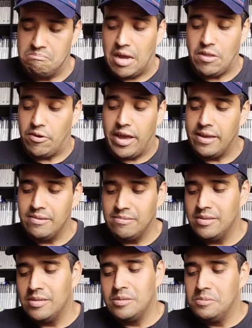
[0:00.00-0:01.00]
don't care.
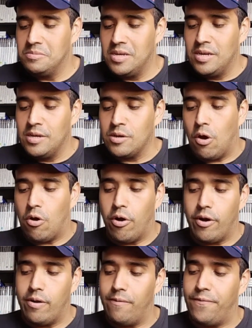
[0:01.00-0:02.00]

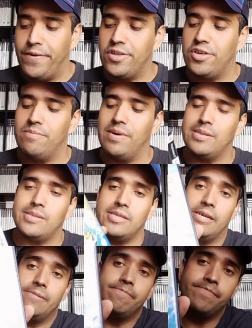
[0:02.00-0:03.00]
Kokoro Fishing
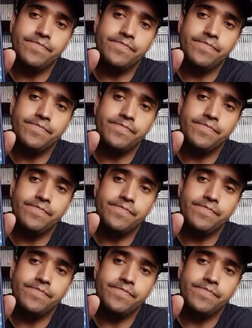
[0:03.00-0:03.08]
Master.